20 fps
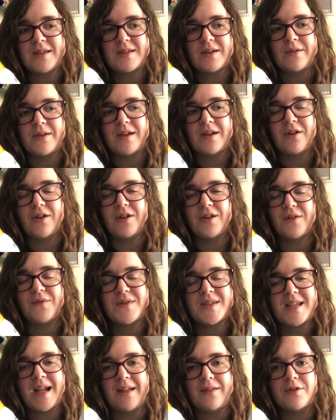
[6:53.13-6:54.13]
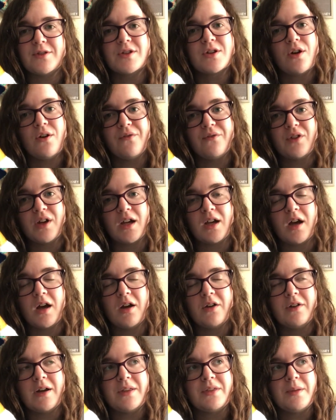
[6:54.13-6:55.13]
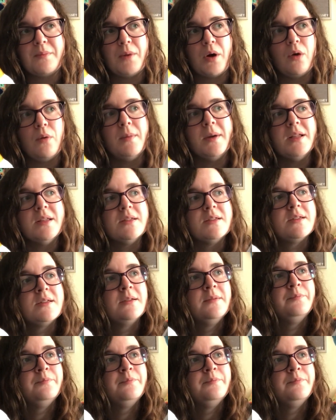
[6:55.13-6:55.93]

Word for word: so he kind of stands covering her at the moment.